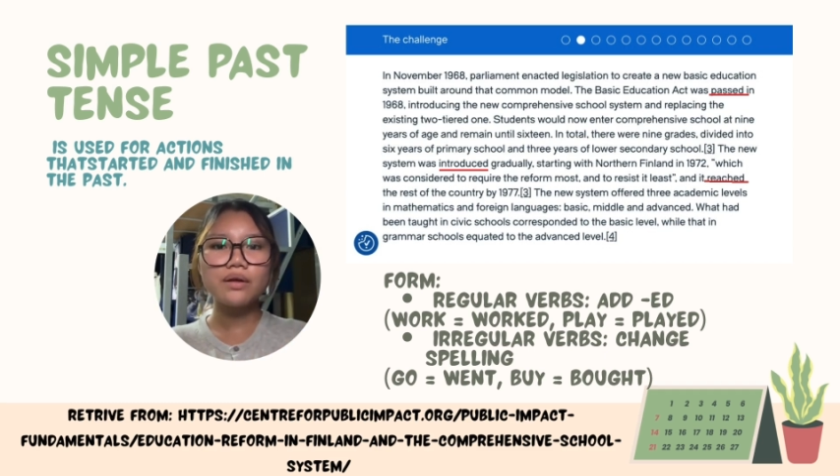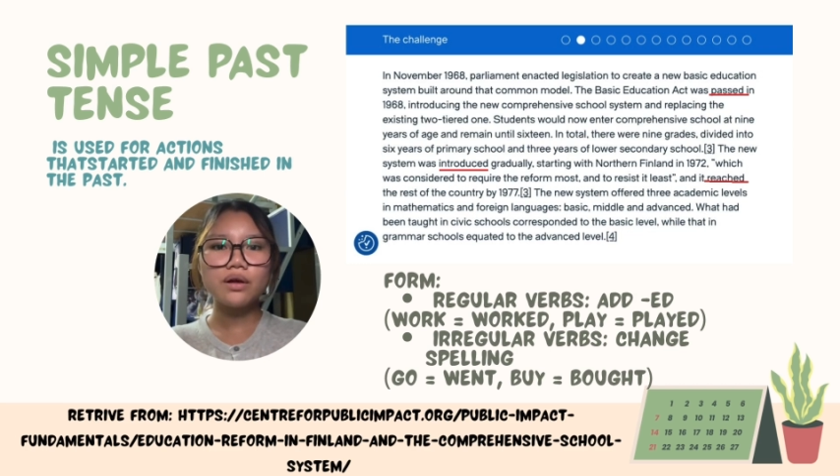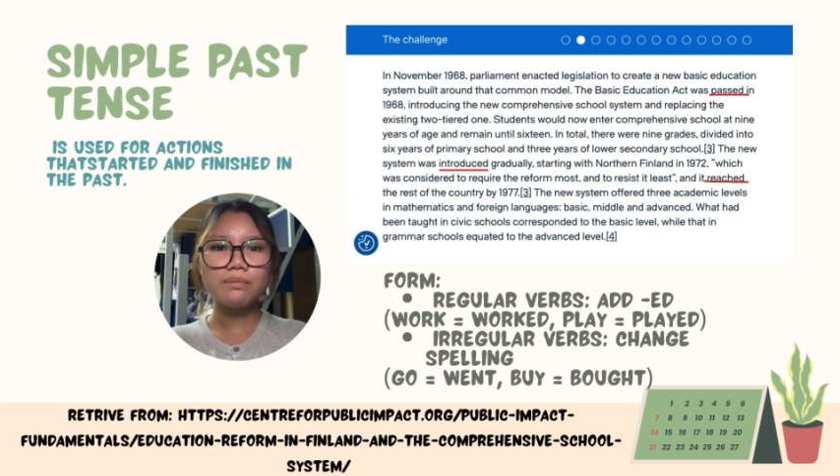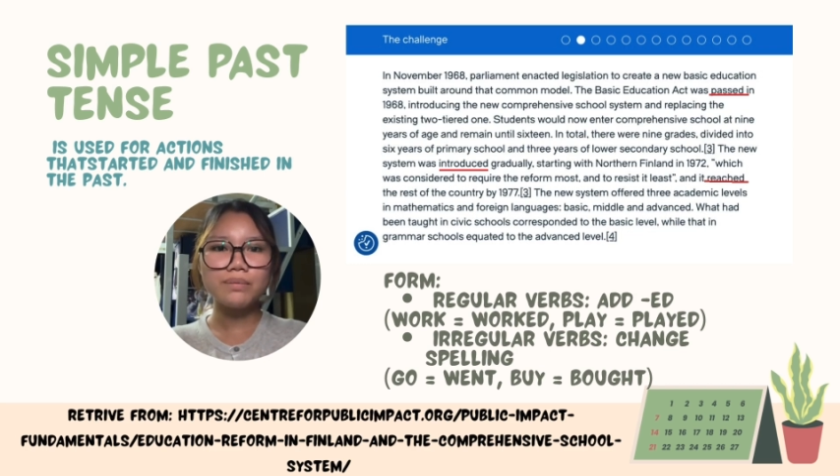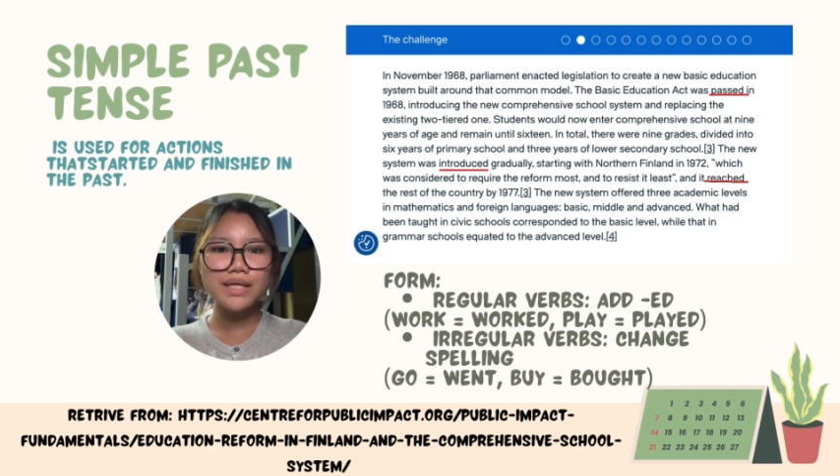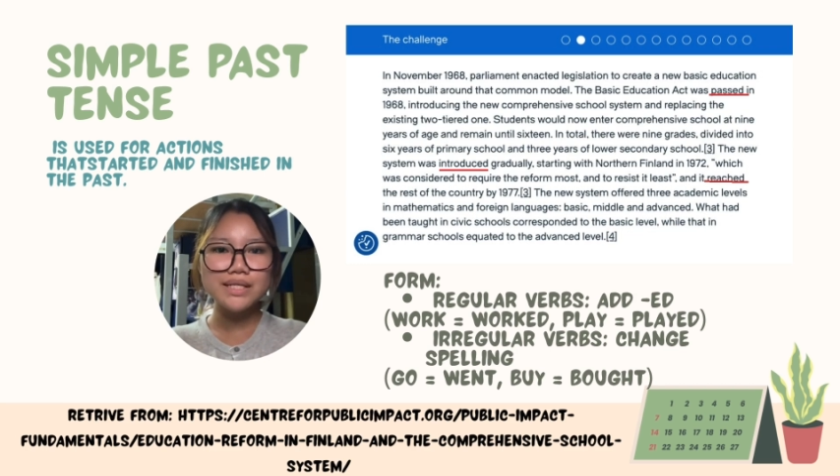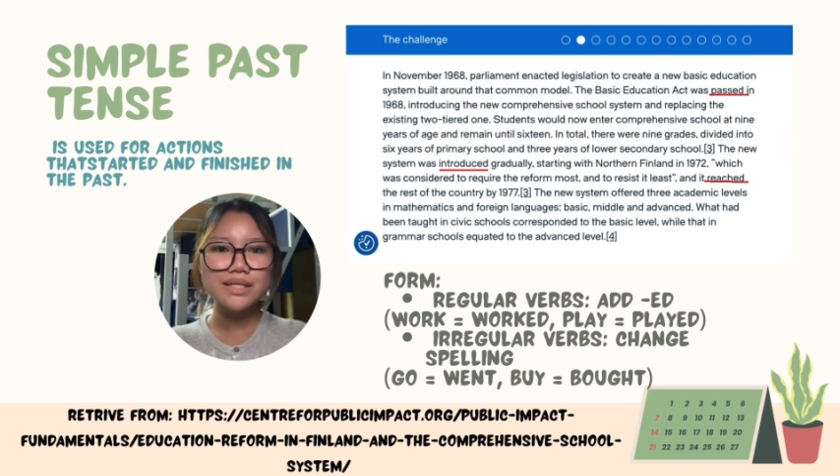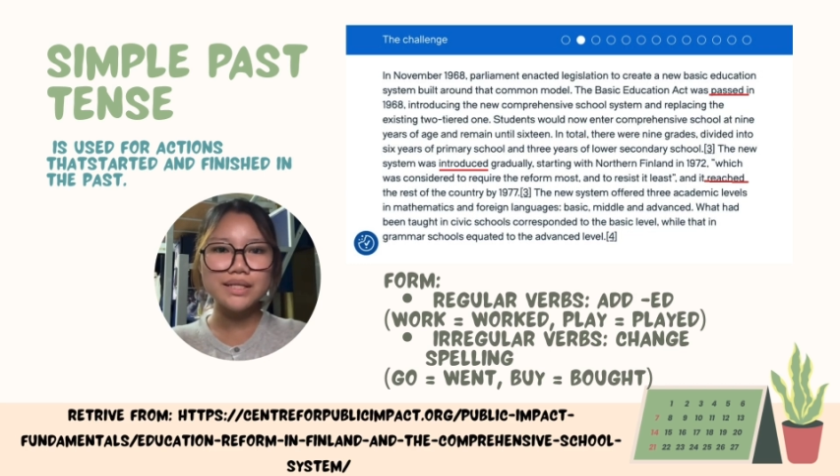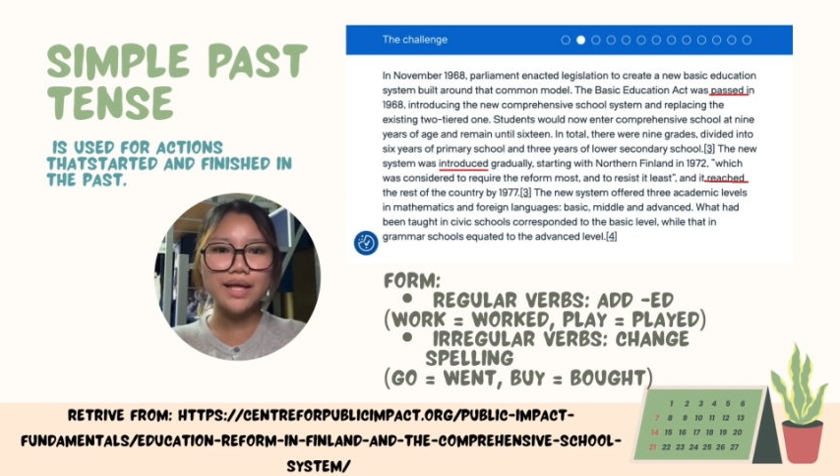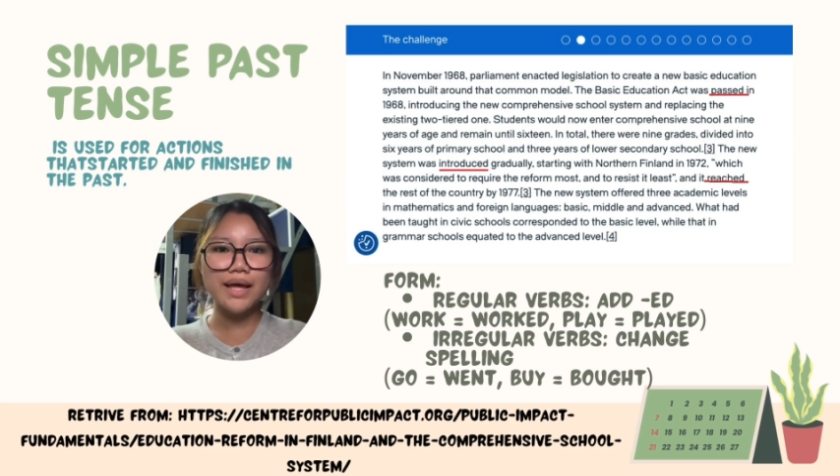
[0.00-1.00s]
completed
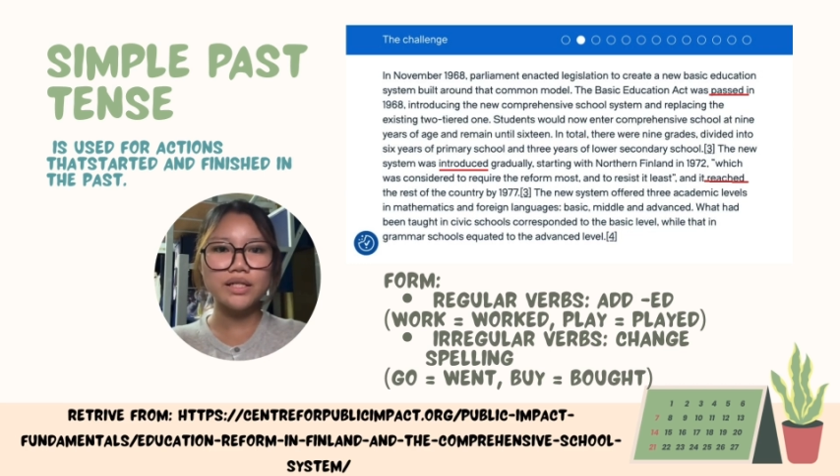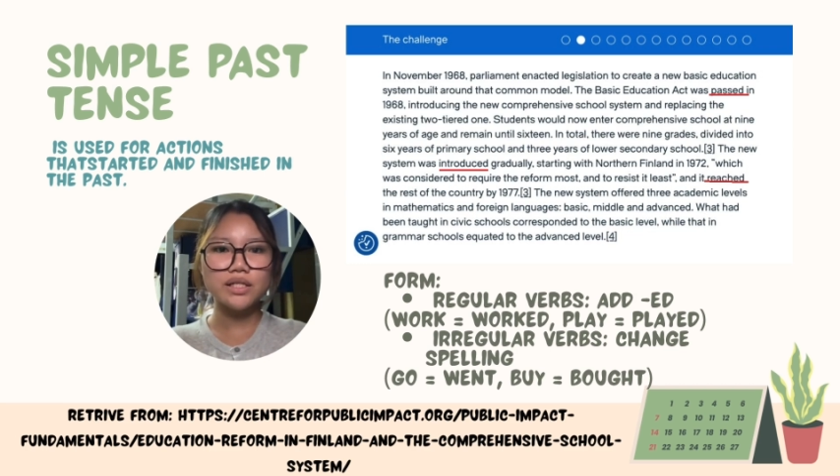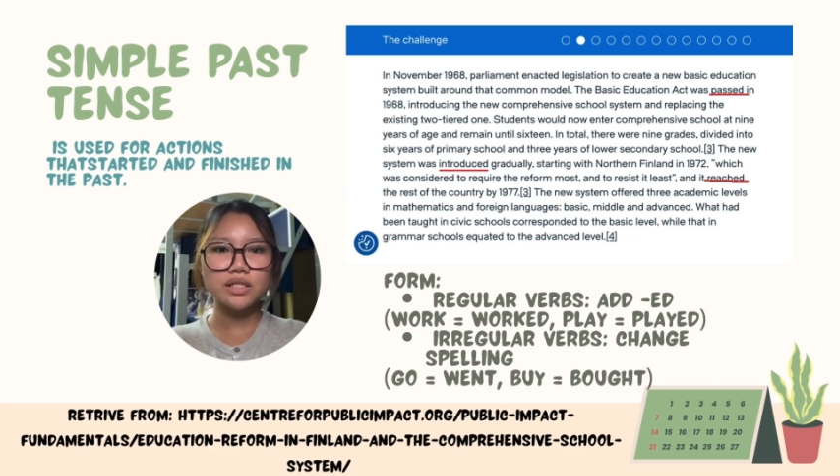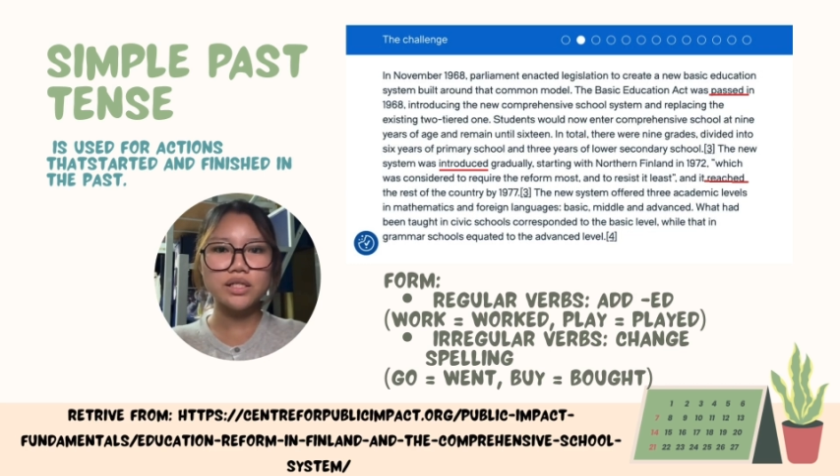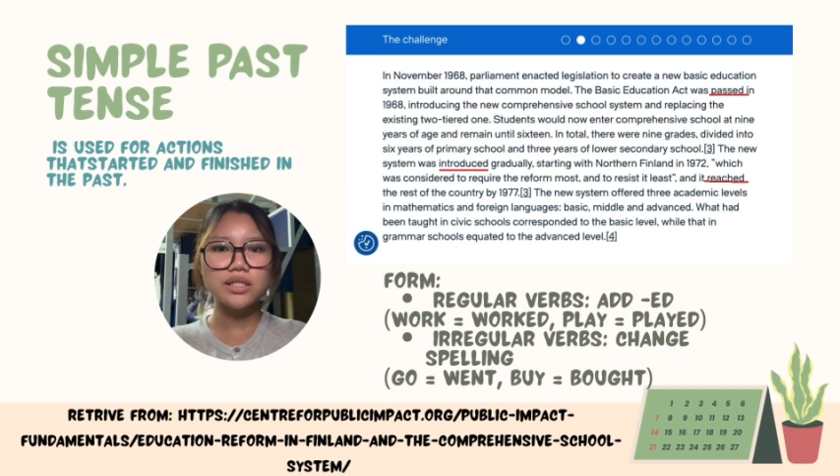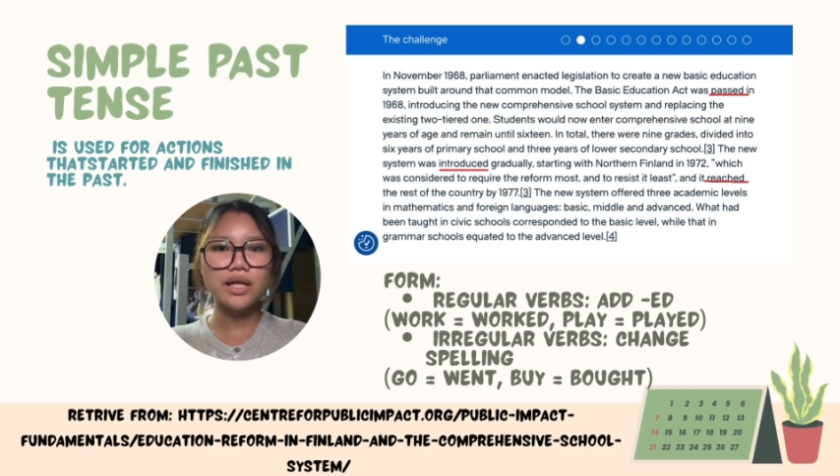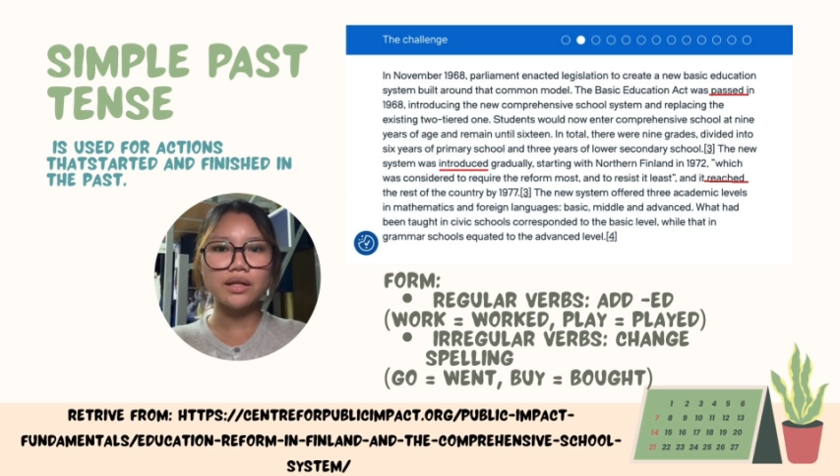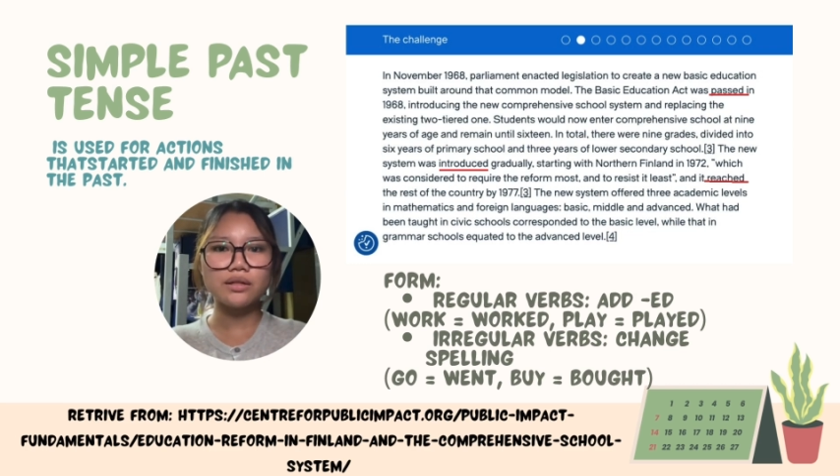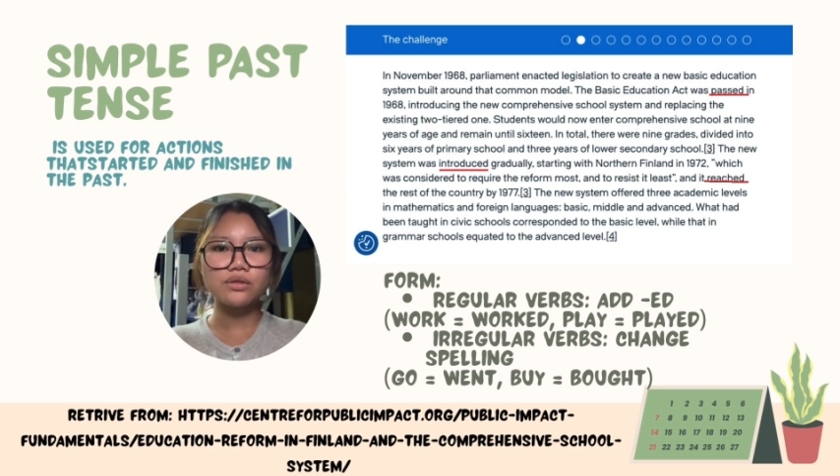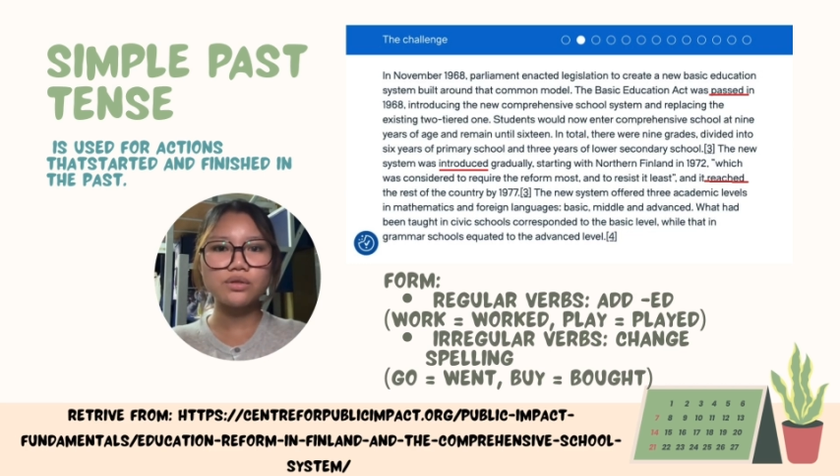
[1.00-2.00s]
action that
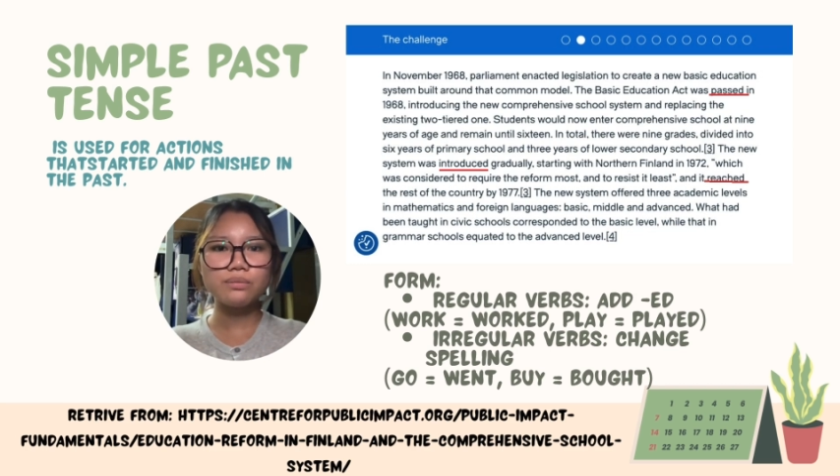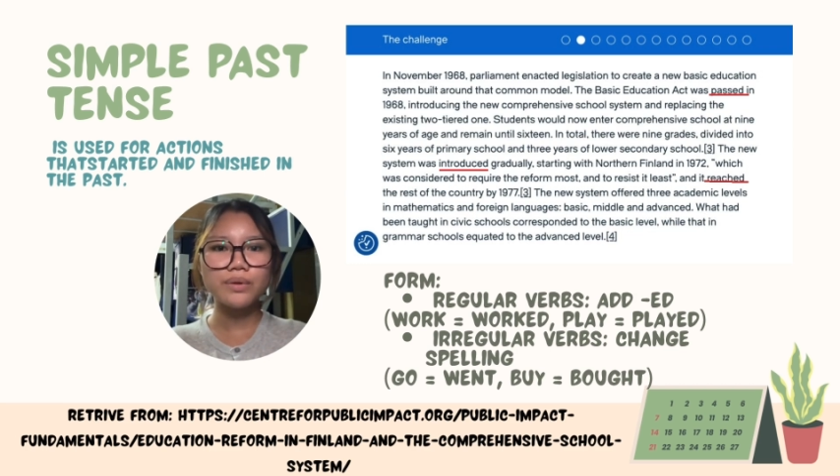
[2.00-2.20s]
took